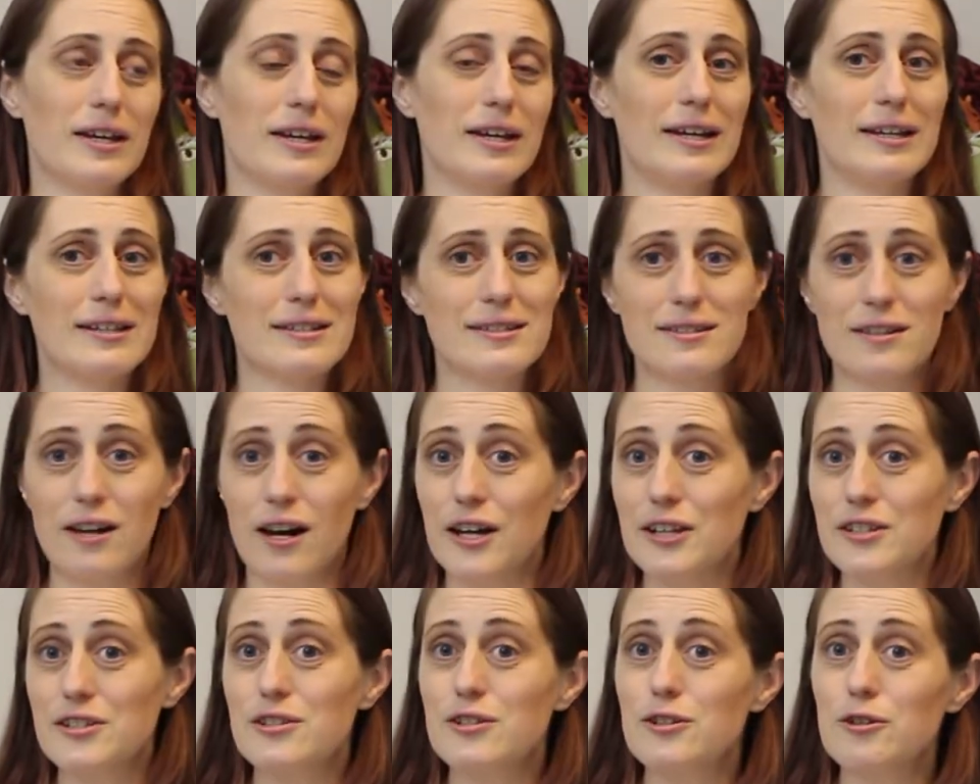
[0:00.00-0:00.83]
It's
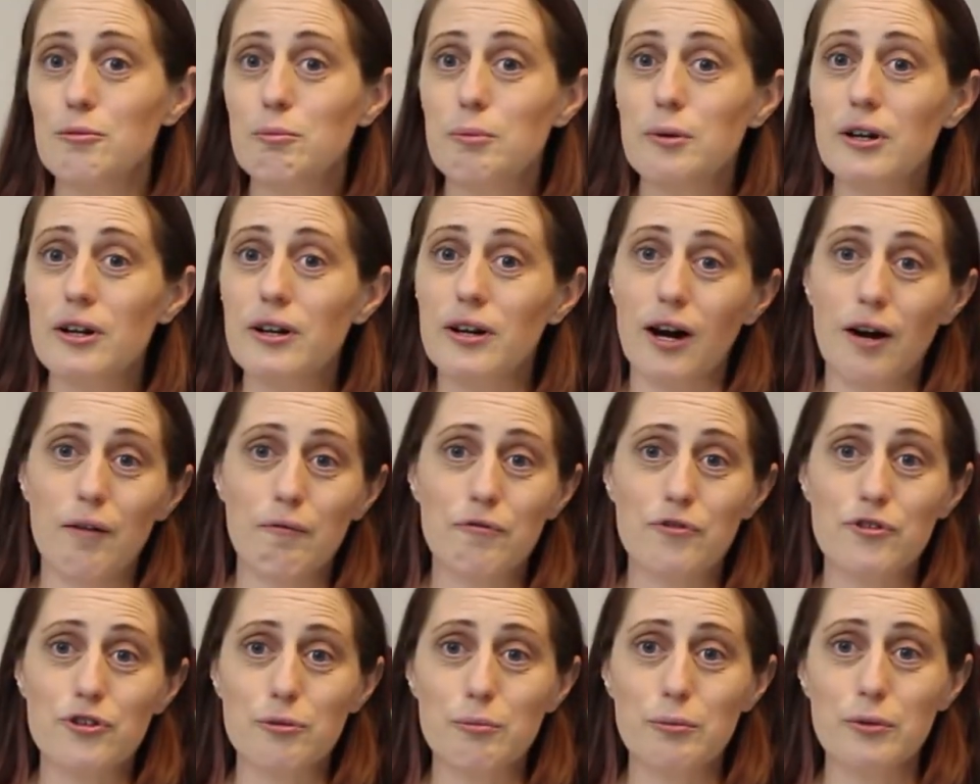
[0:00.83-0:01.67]
not super
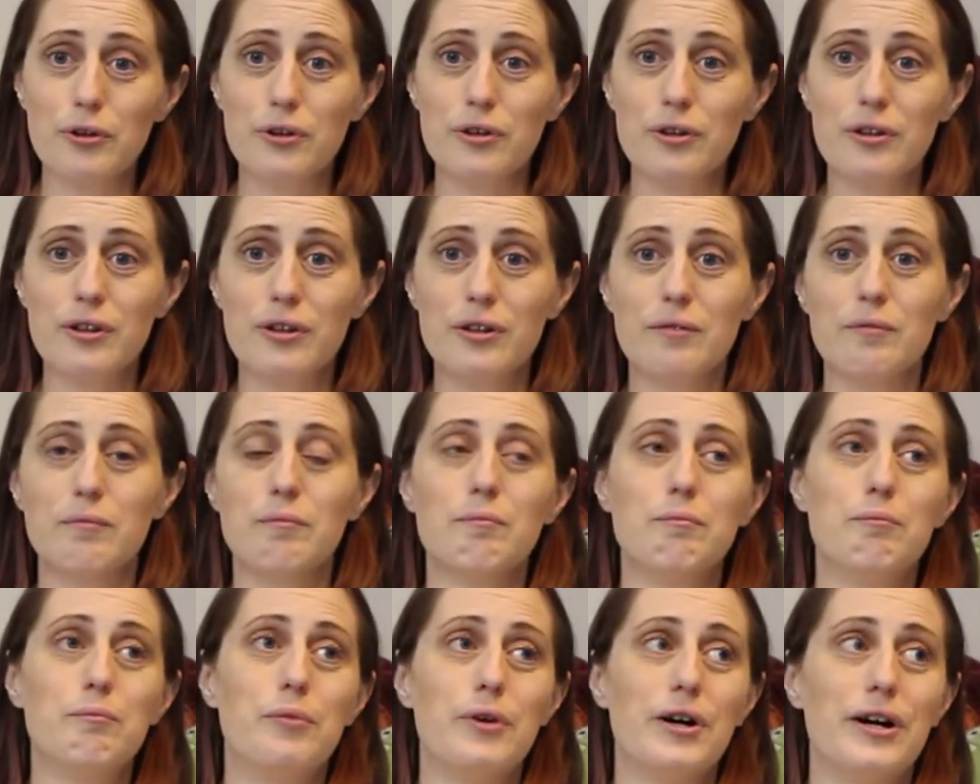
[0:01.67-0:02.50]
comfortable,
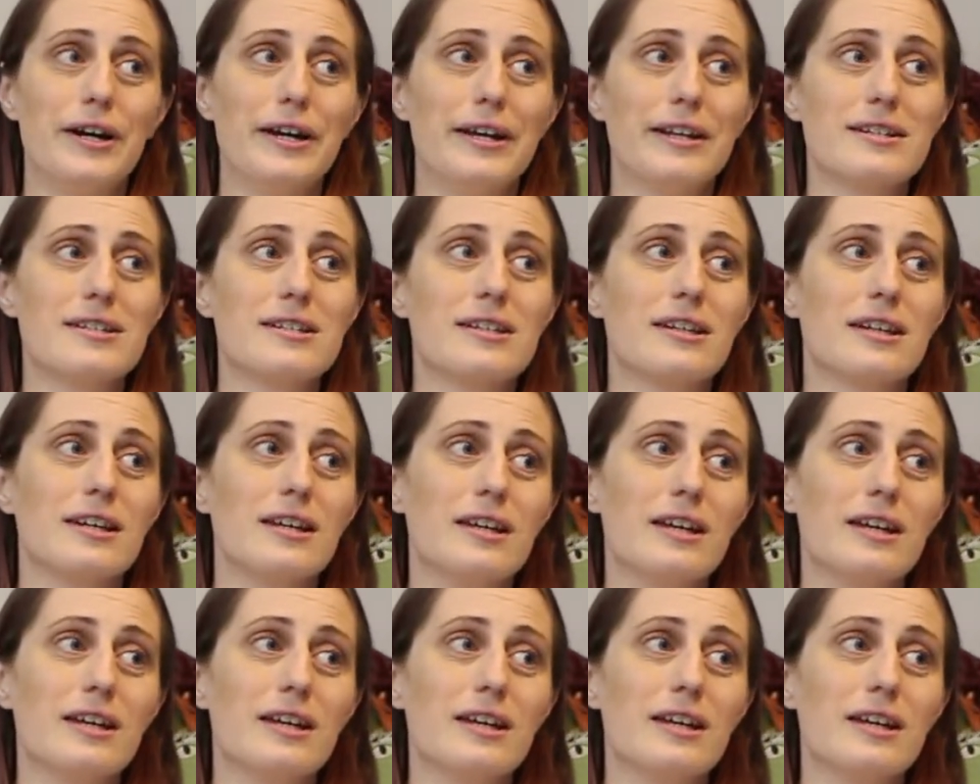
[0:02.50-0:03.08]
but